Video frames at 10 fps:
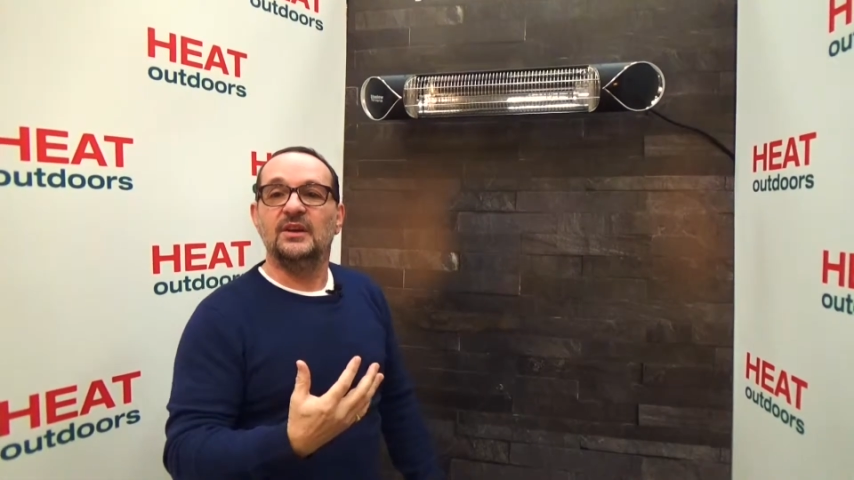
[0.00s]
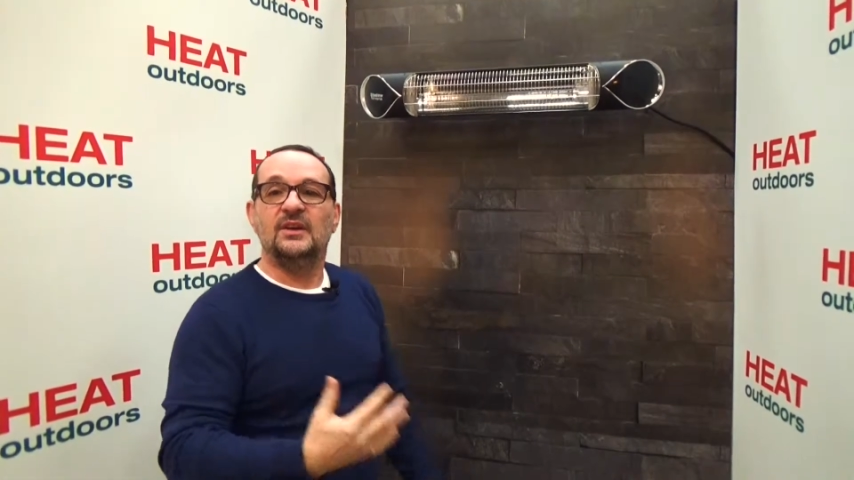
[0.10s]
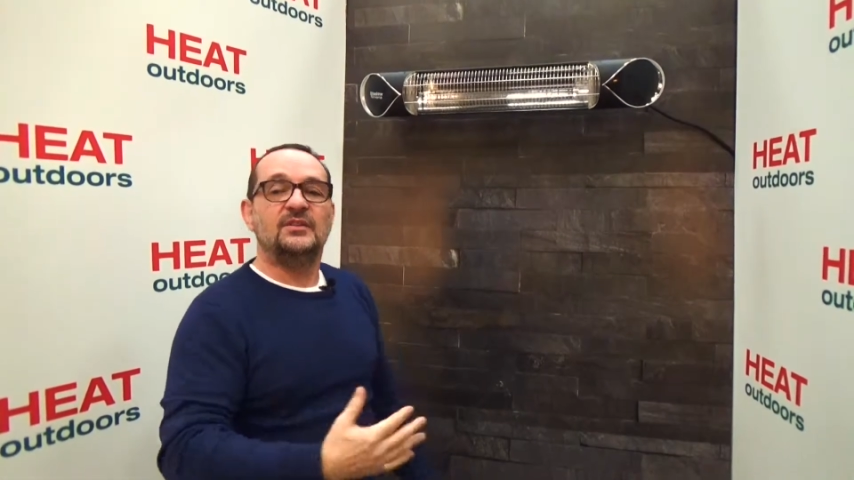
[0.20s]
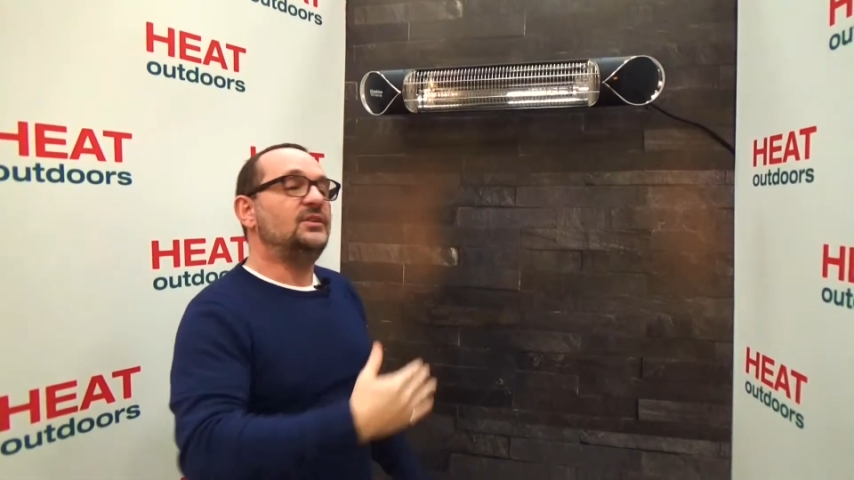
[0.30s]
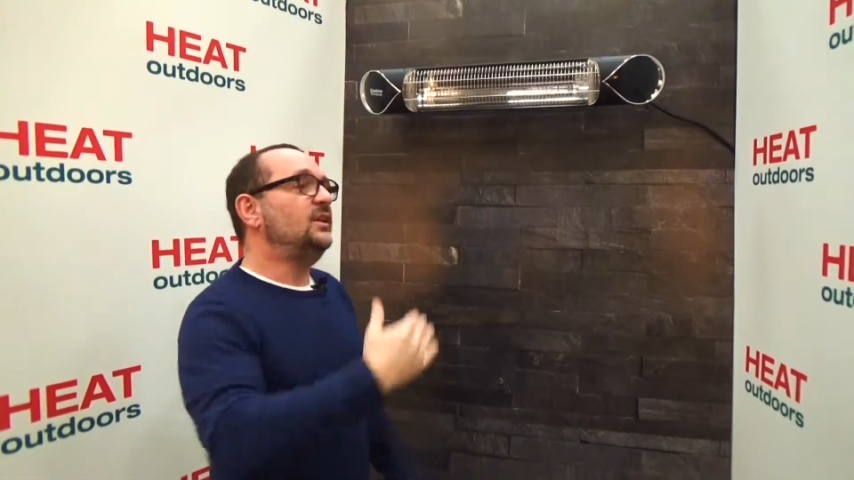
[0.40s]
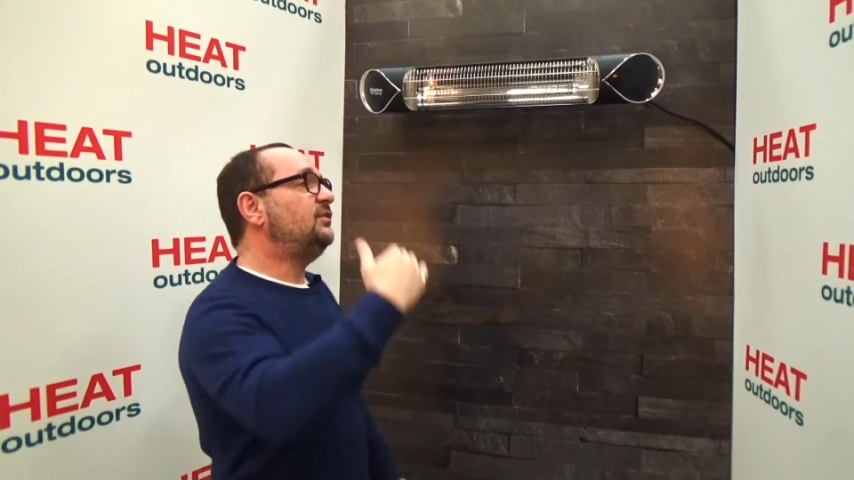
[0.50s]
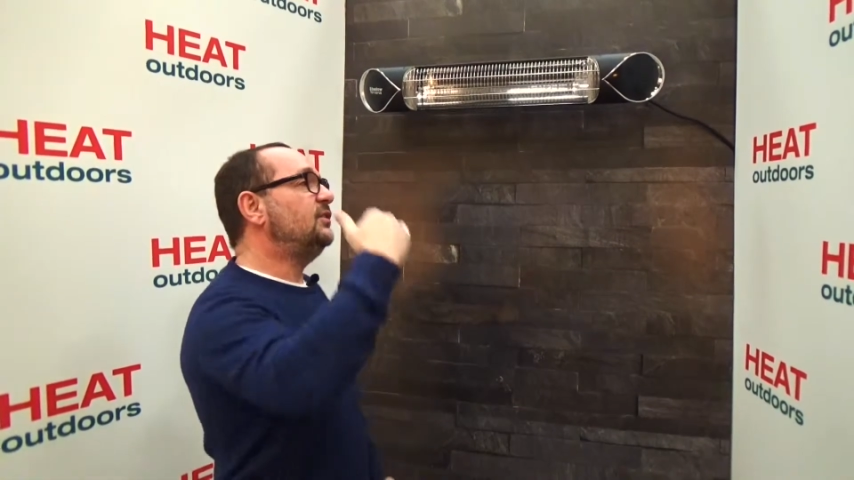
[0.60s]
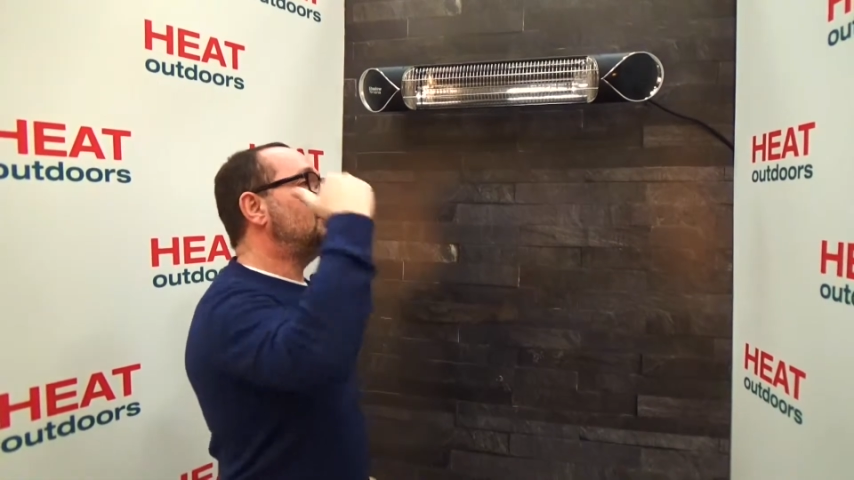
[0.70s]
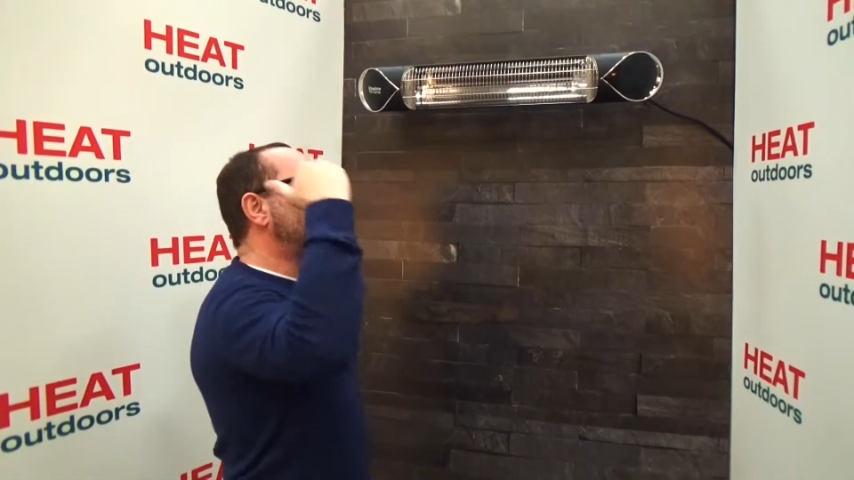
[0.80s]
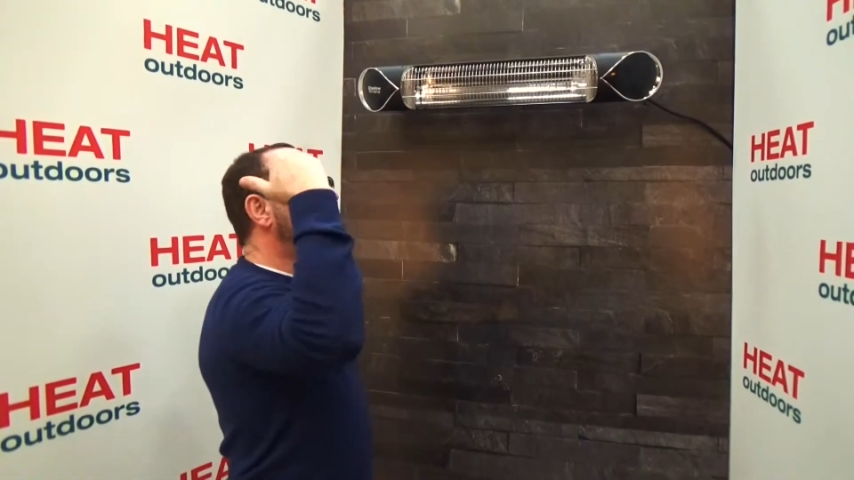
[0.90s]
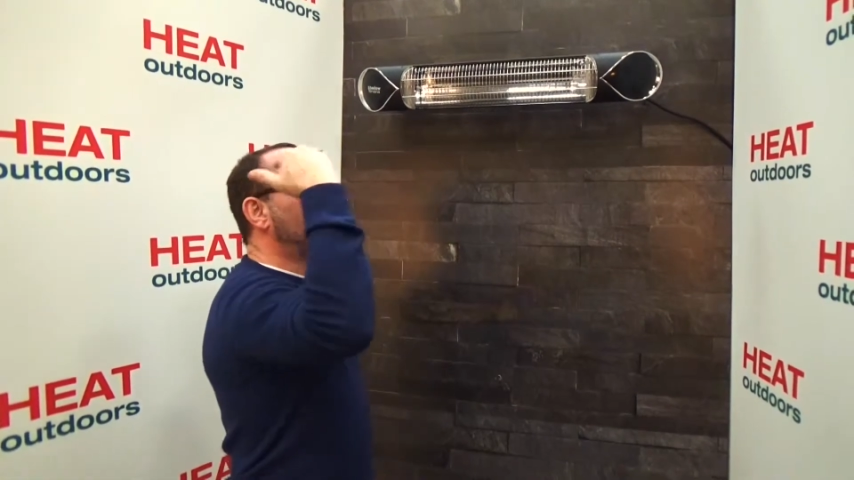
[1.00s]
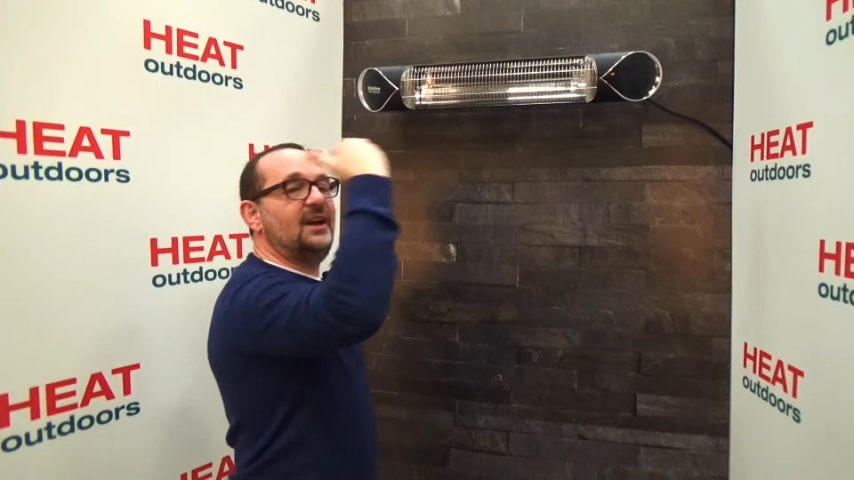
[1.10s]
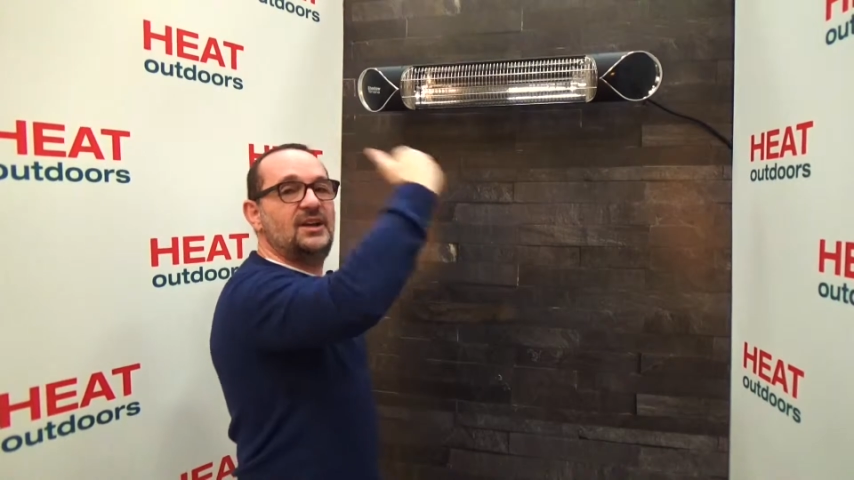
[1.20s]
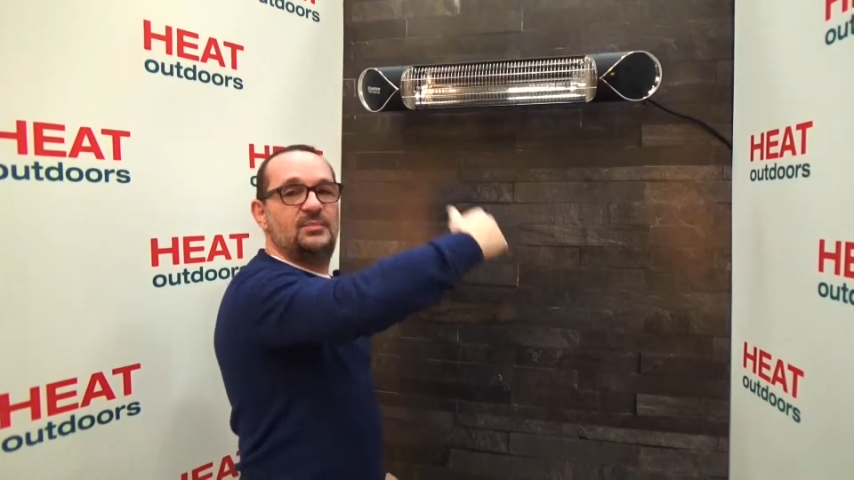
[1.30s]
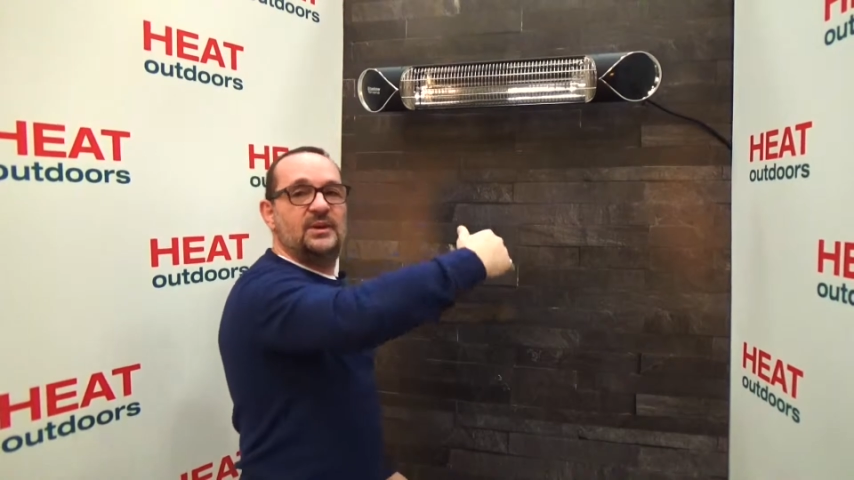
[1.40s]
So if you're under a
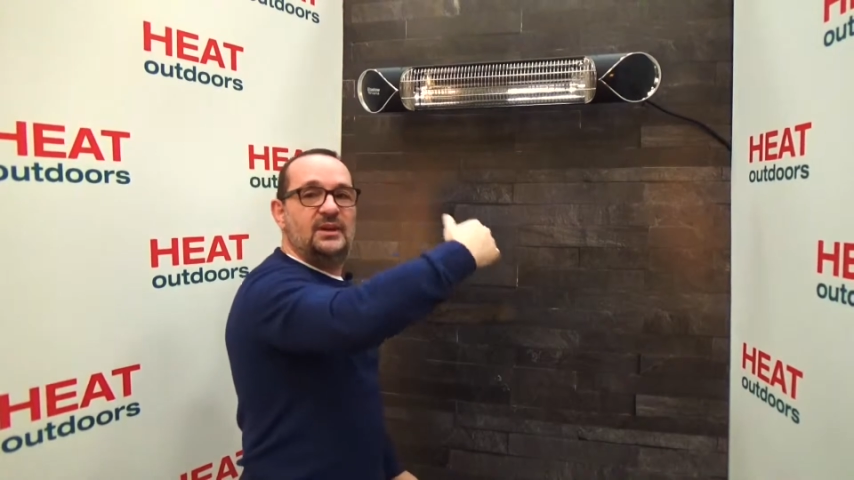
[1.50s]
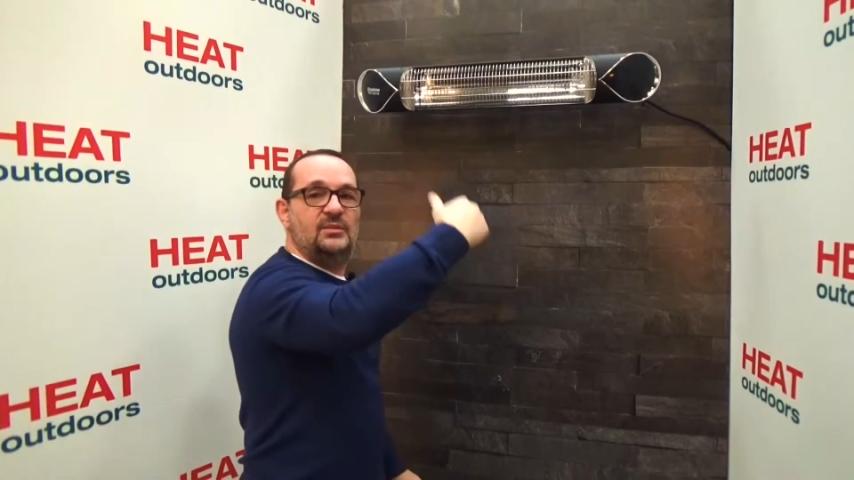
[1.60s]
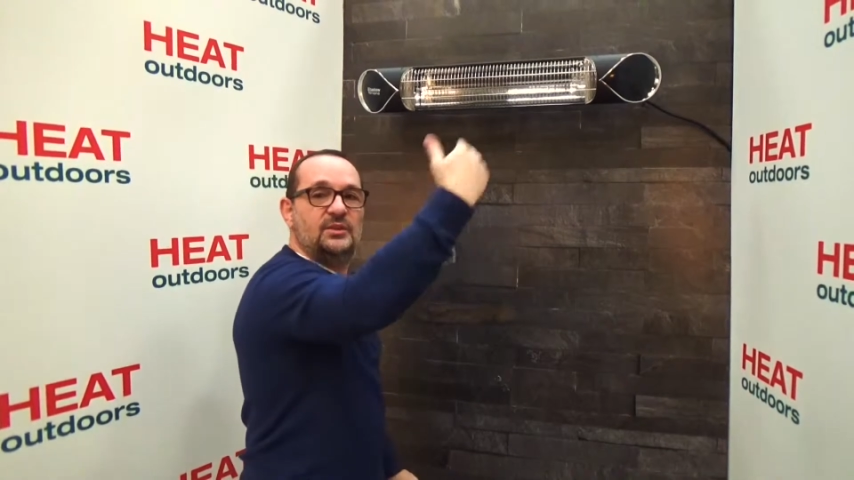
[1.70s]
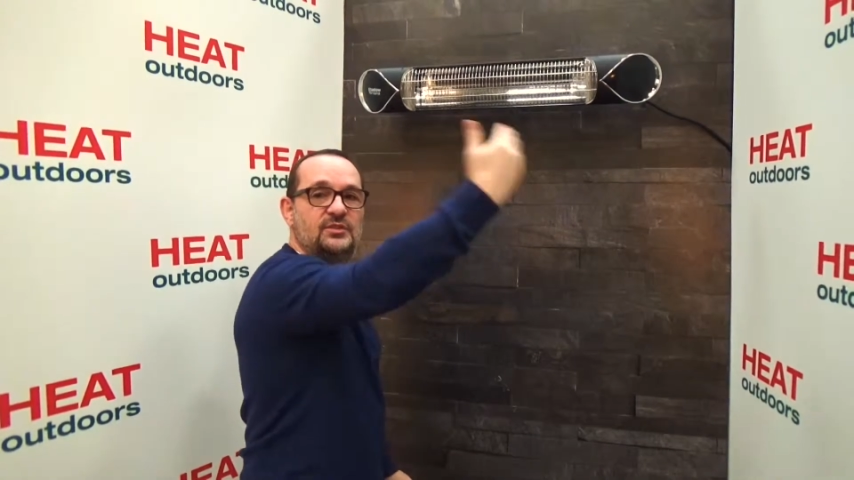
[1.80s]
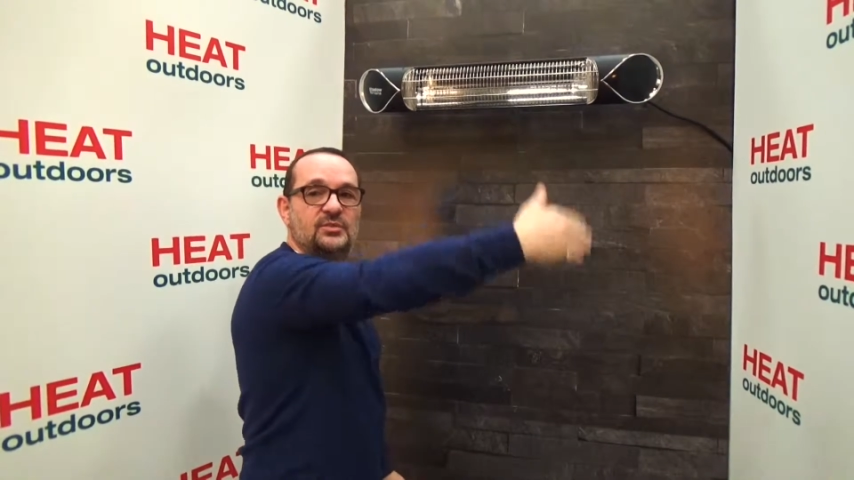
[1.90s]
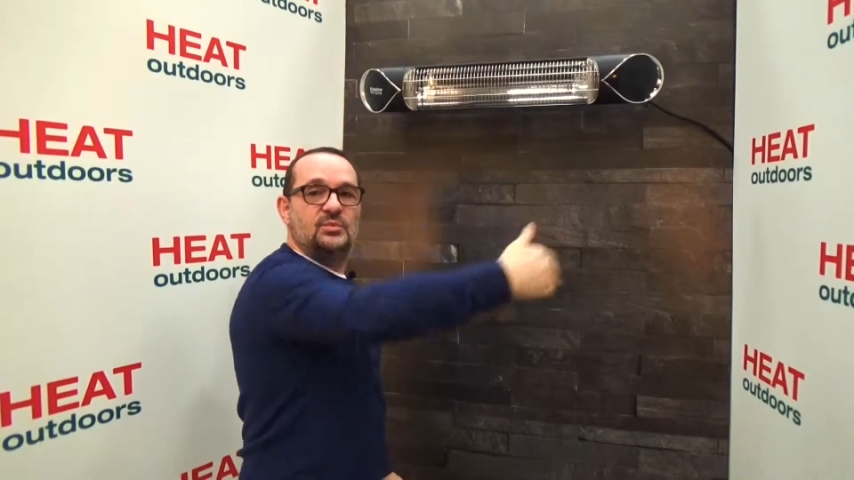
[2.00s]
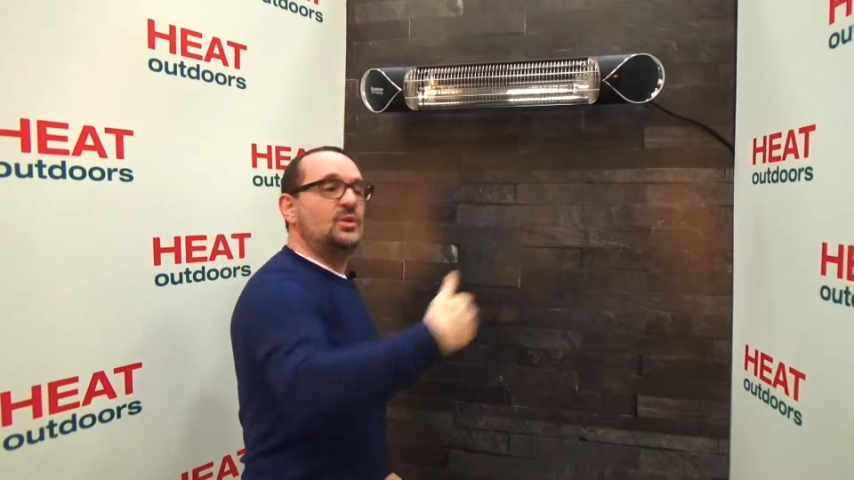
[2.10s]
canopy with some